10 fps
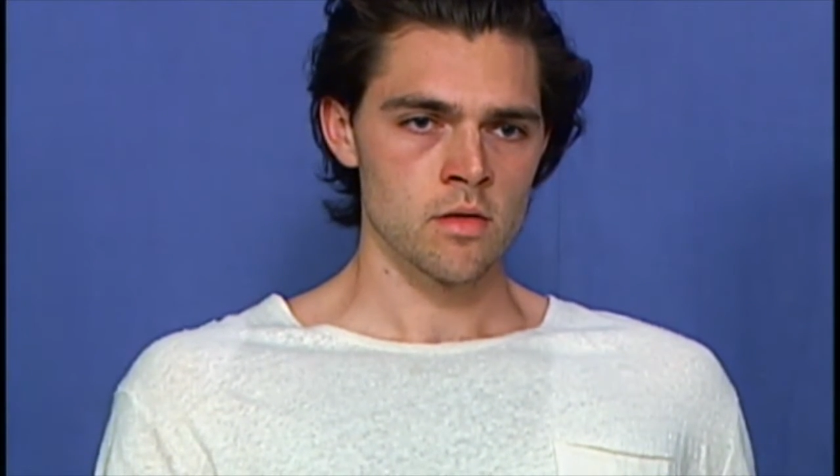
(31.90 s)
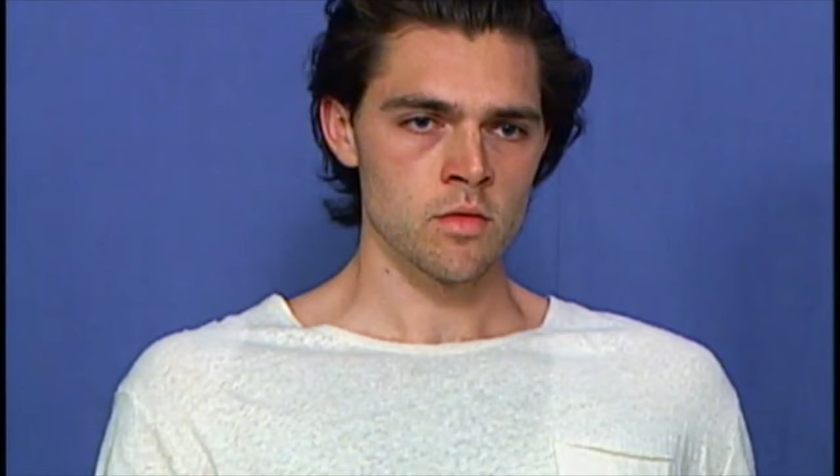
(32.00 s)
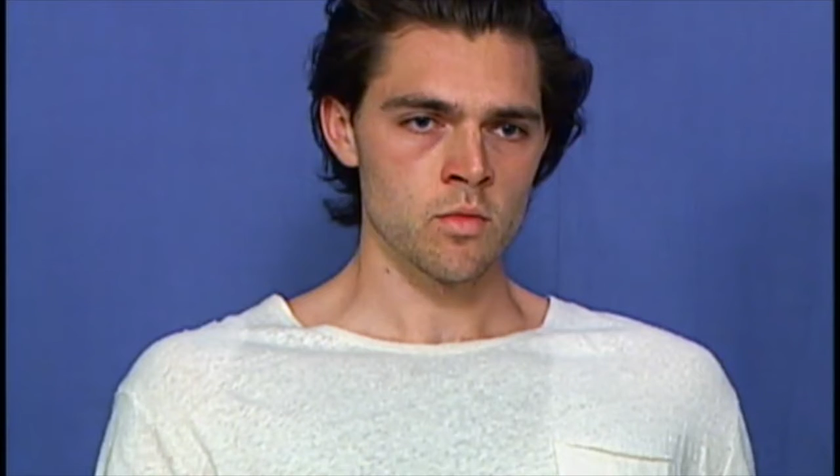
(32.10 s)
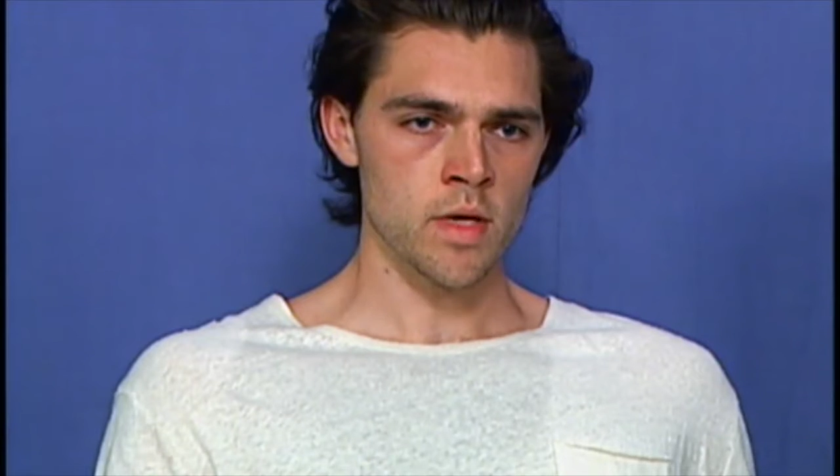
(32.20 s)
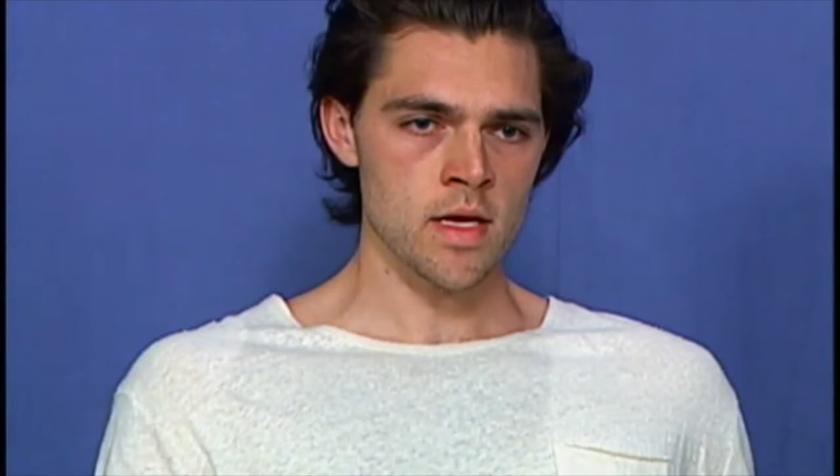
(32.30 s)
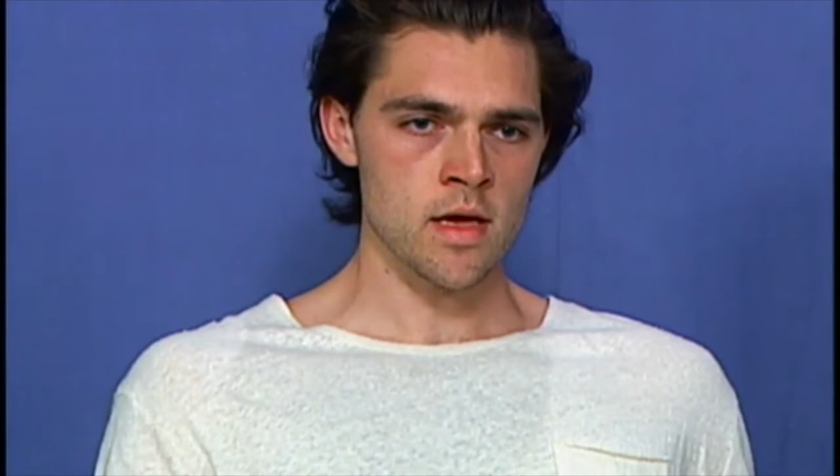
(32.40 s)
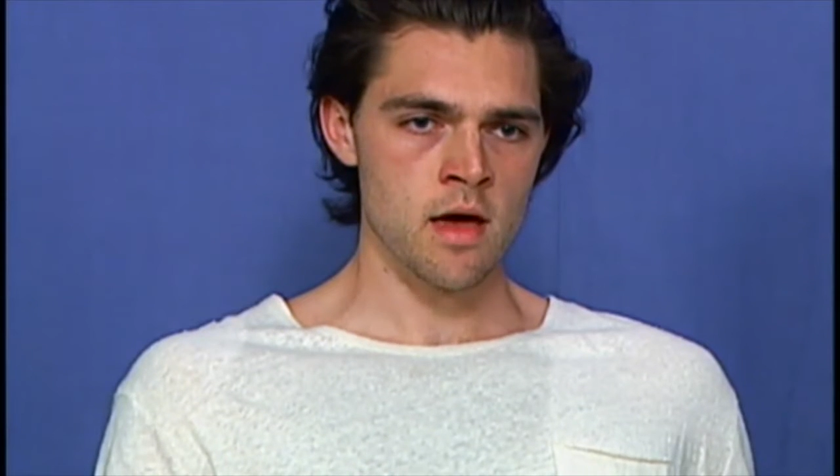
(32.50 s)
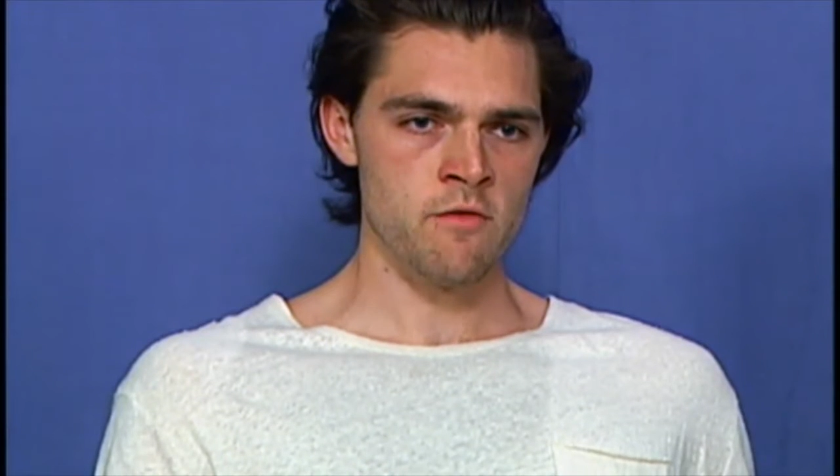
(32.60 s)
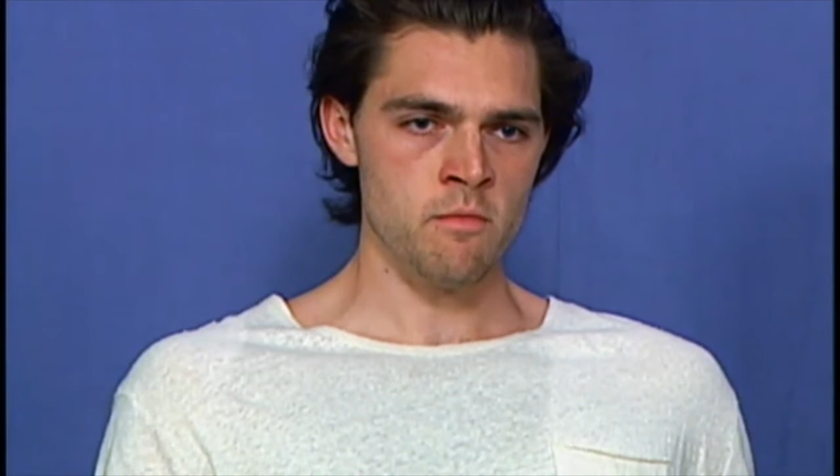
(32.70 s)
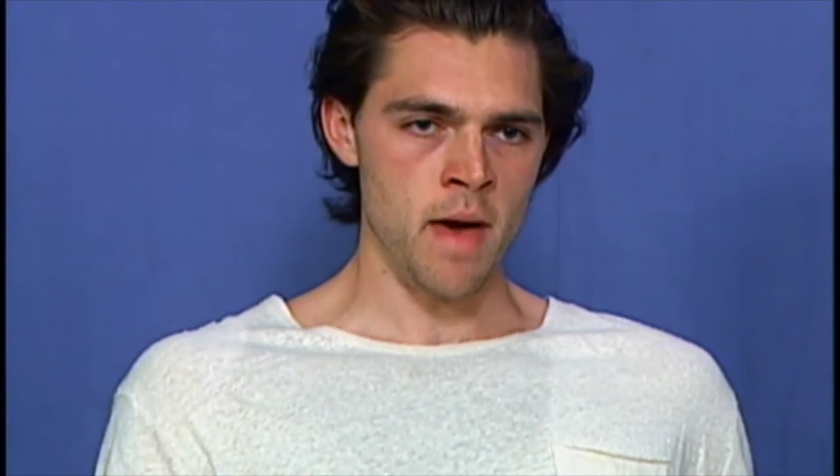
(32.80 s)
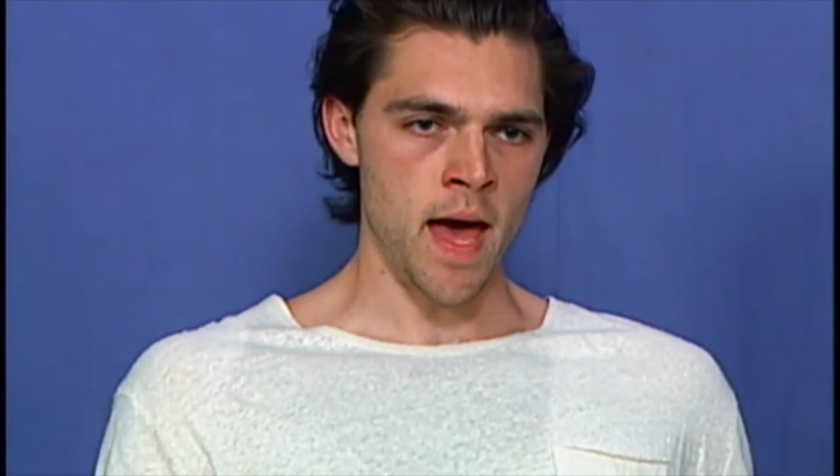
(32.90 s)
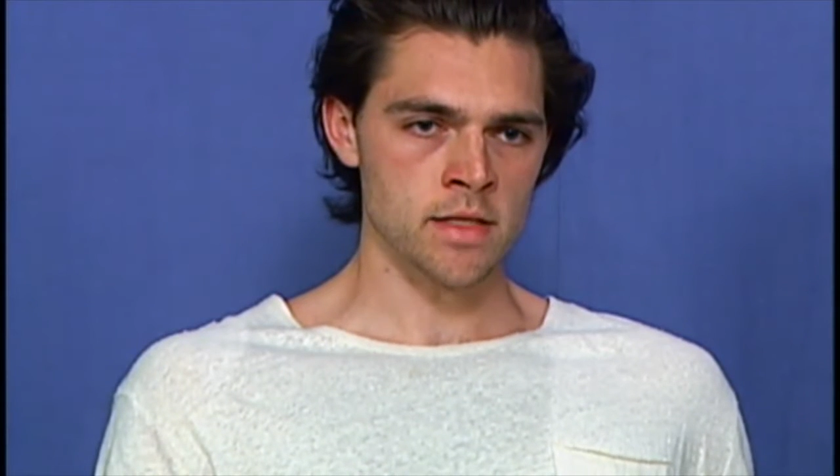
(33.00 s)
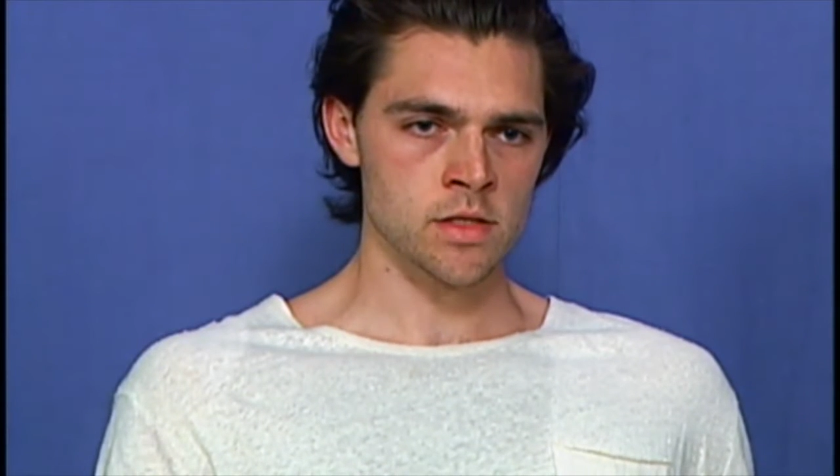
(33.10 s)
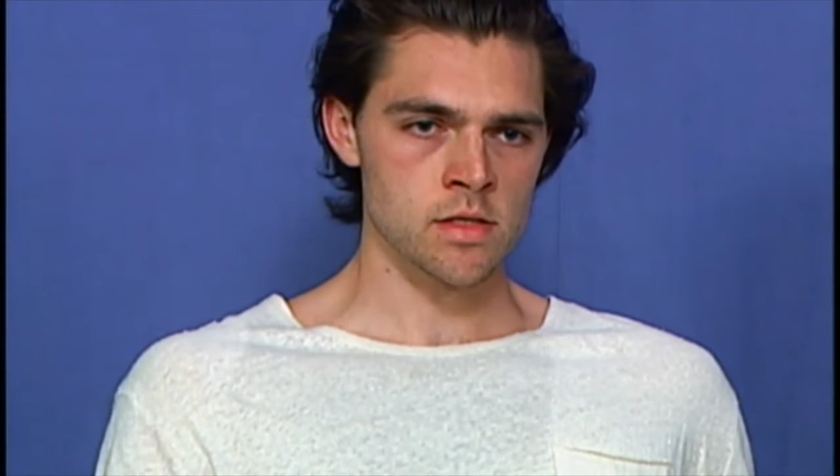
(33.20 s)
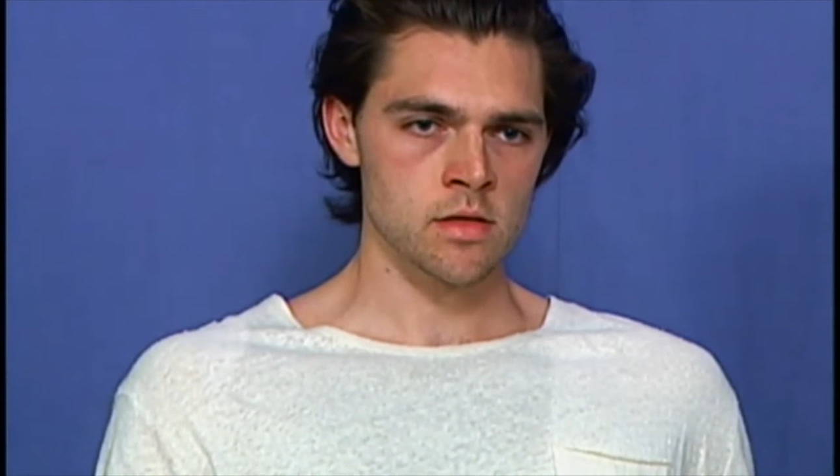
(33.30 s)
When we have
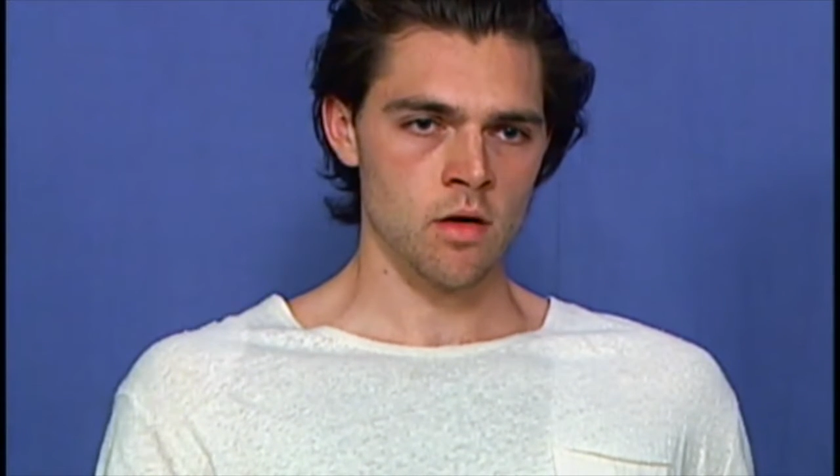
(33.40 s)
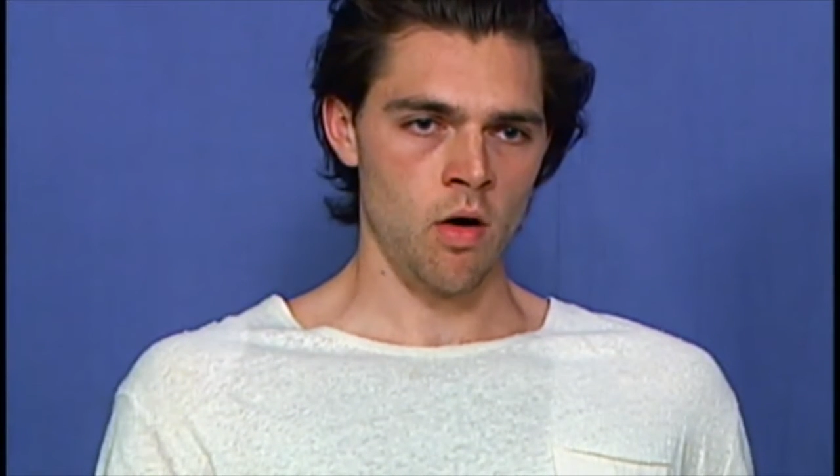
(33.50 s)
matched